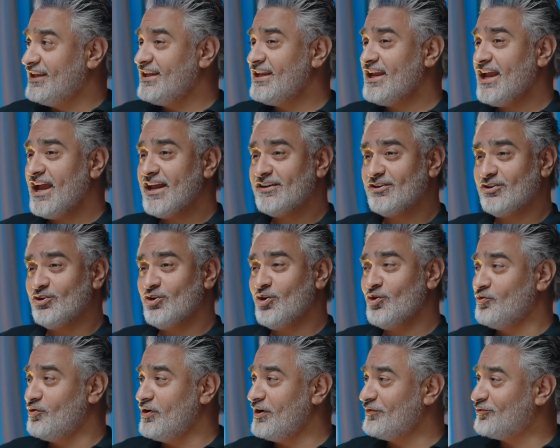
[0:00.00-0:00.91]
he had
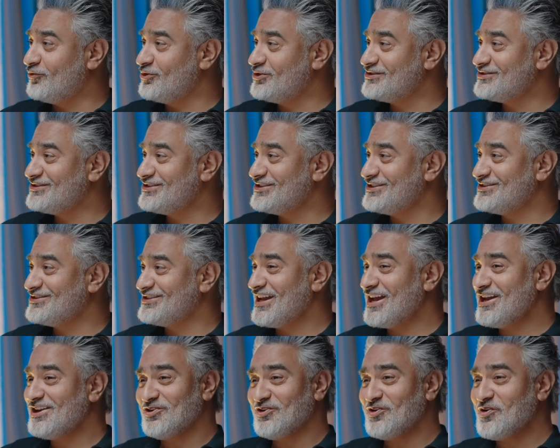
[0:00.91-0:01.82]
no references,
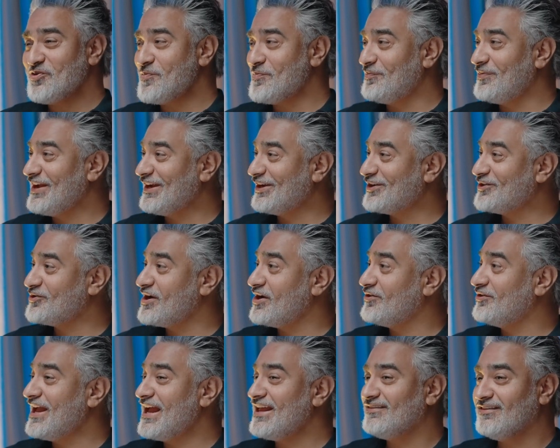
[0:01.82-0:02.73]
had no
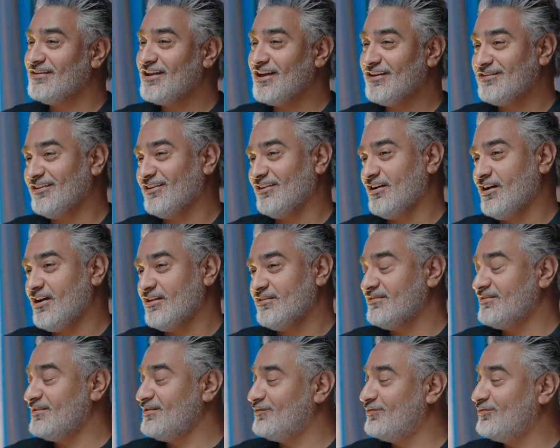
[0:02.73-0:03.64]
background, had nothing
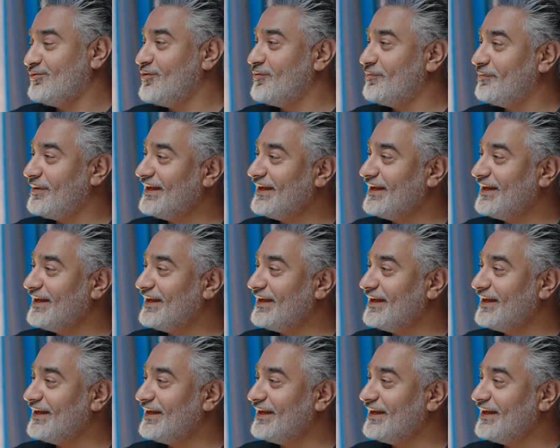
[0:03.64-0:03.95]
other than 4